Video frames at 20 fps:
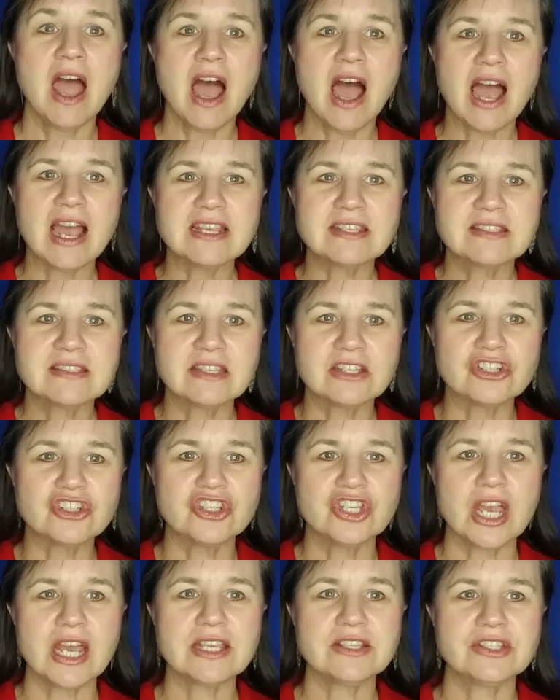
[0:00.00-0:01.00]
I
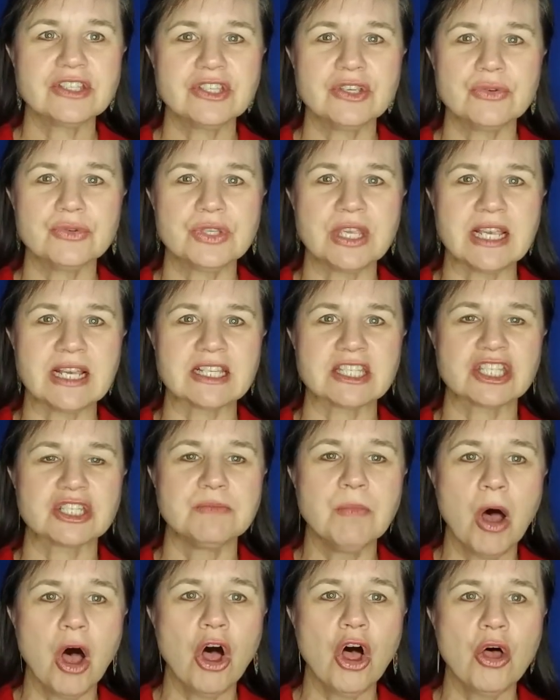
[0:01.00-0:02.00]
suggest using a
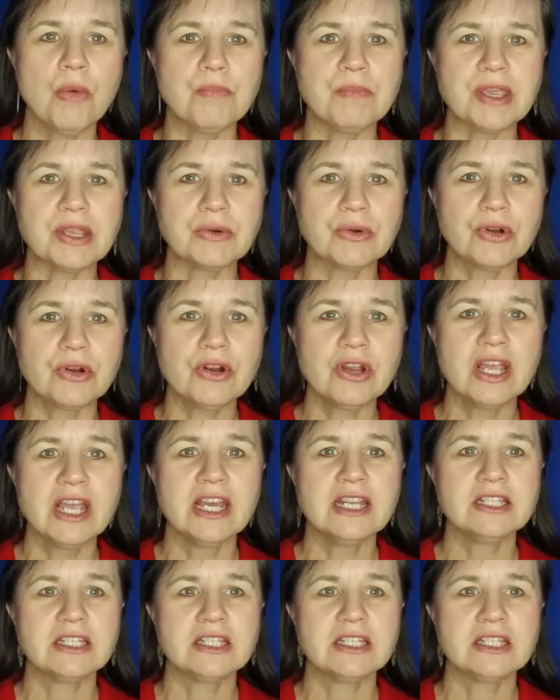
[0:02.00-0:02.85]
small mirror